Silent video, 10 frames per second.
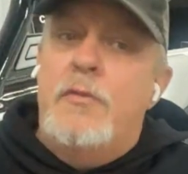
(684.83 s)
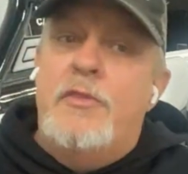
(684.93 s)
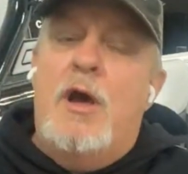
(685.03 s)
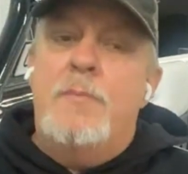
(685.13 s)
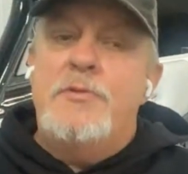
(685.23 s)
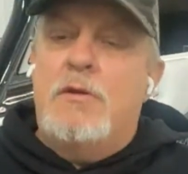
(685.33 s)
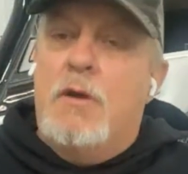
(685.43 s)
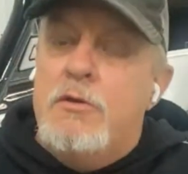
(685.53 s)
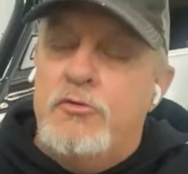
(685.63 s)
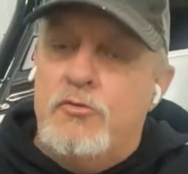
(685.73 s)

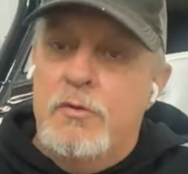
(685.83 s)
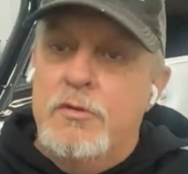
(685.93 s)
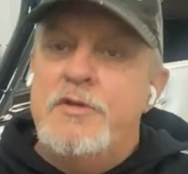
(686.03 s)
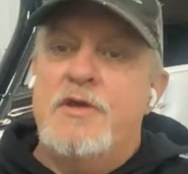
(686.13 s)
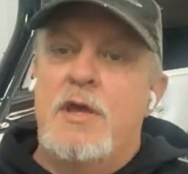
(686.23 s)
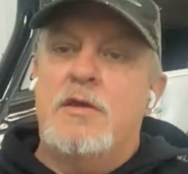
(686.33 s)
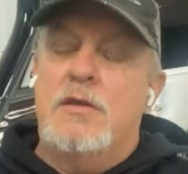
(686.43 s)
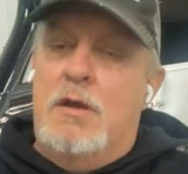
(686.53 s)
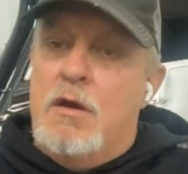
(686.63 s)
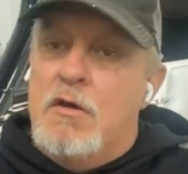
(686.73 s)
OptiGuard has really
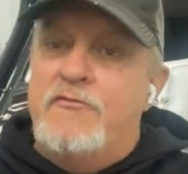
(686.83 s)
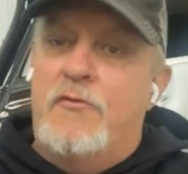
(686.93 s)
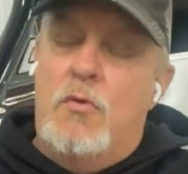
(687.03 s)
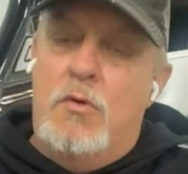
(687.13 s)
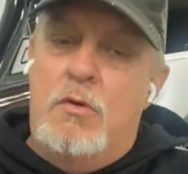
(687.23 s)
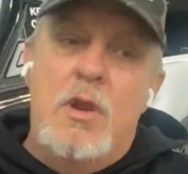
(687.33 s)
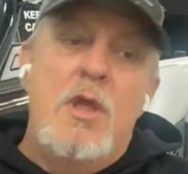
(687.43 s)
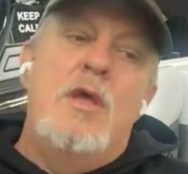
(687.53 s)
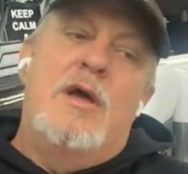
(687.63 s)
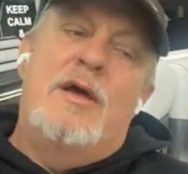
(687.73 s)
taken off for,
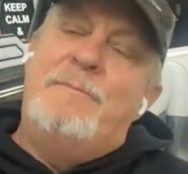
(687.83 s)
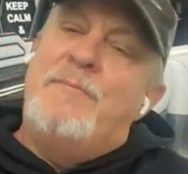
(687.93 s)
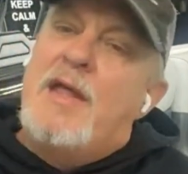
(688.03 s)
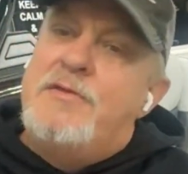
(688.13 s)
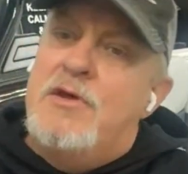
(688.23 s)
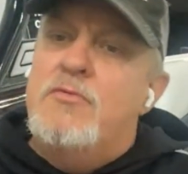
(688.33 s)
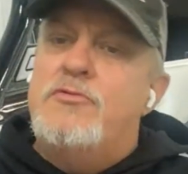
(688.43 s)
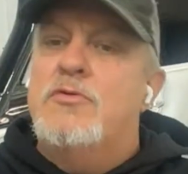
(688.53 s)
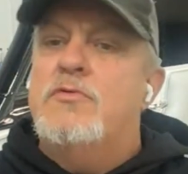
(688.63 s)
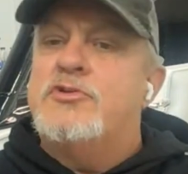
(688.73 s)
I don't
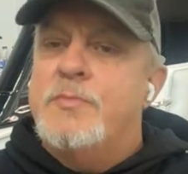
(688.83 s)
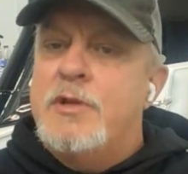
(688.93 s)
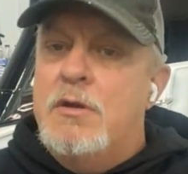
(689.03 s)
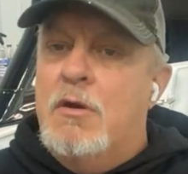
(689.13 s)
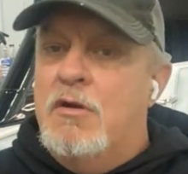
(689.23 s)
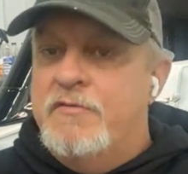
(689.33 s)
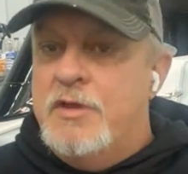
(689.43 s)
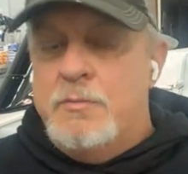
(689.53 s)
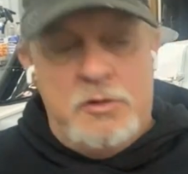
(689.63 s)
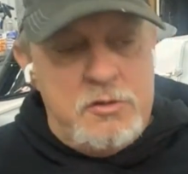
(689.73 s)
do as many
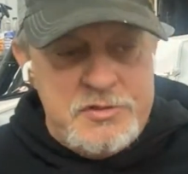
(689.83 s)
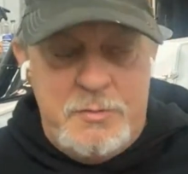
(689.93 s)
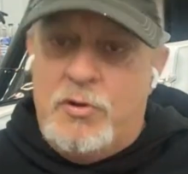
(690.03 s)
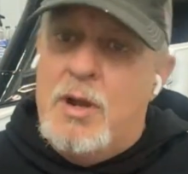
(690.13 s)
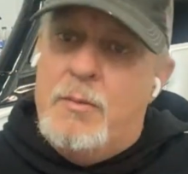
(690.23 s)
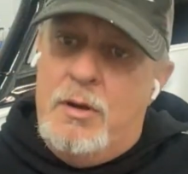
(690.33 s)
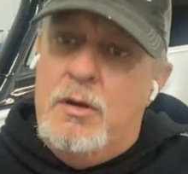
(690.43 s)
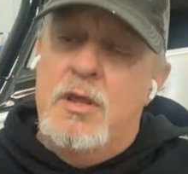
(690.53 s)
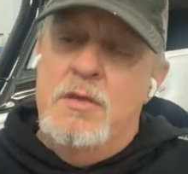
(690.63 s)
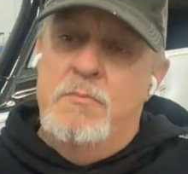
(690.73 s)
RV because I'm
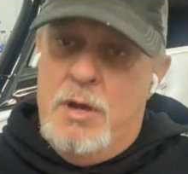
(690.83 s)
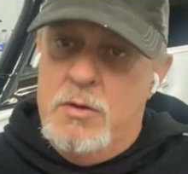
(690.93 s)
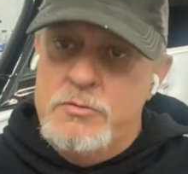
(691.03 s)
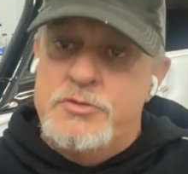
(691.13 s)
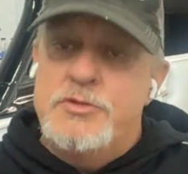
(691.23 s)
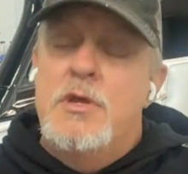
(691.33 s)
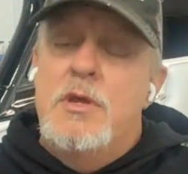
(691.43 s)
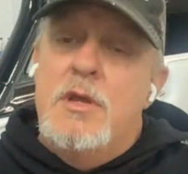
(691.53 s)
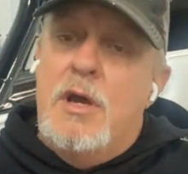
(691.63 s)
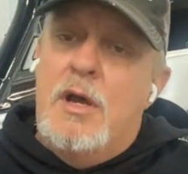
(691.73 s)
primarily boat.
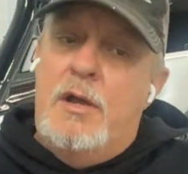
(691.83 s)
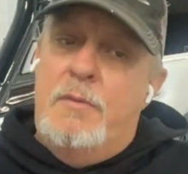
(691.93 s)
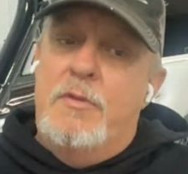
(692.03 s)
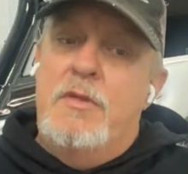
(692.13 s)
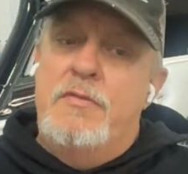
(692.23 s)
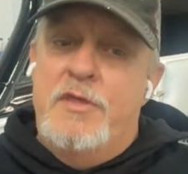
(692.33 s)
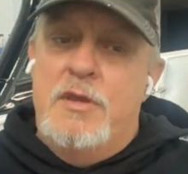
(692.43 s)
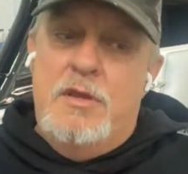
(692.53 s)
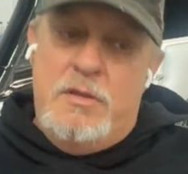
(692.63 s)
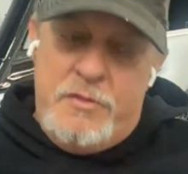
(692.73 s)

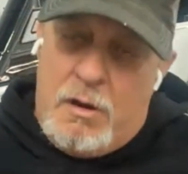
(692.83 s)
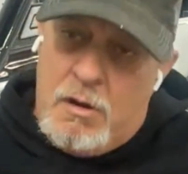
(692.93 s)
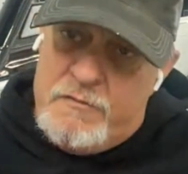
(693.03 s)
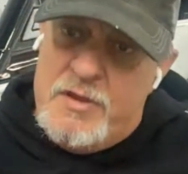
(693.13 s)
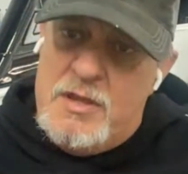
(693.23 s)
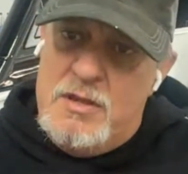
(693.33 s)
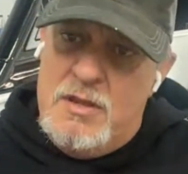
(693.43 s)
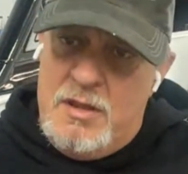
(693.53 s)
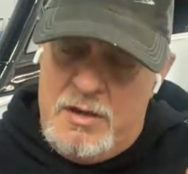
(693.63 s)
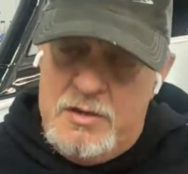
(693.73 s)
The RV
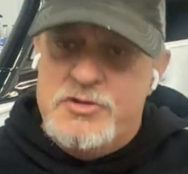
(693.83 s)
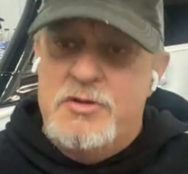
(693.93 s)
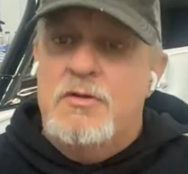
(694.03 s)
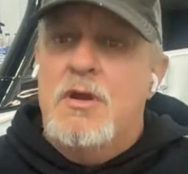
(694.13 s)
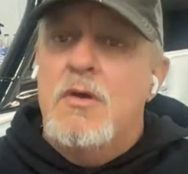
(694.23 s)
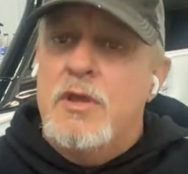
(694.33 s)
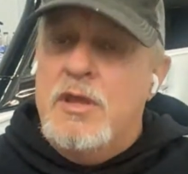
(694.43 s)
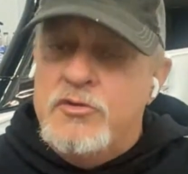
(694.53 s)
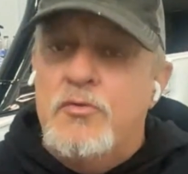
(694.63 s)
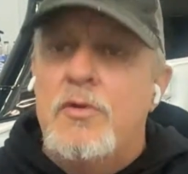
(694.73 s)
and interior coating
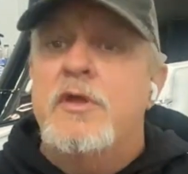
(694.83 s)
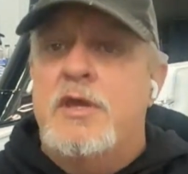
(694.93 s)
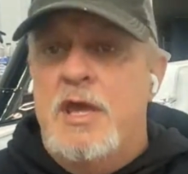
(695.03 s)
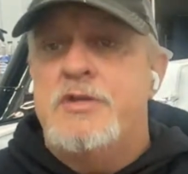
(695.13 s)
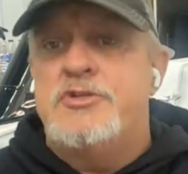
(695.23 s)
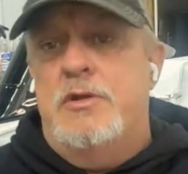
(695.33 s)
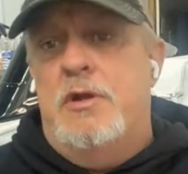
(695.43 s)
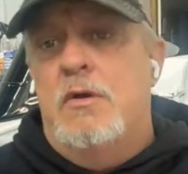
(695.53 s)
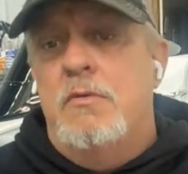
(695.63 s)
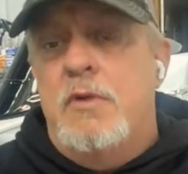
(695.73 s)
is really catching
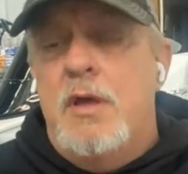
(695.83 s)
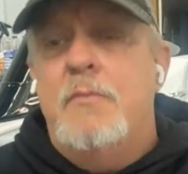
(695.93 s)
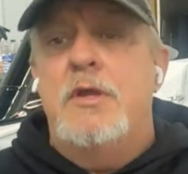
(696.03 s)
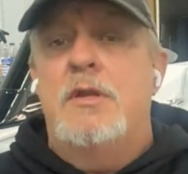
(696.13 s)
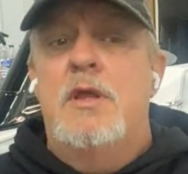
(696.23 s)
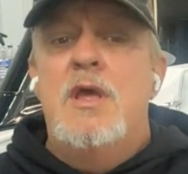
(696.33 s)
on. I mean,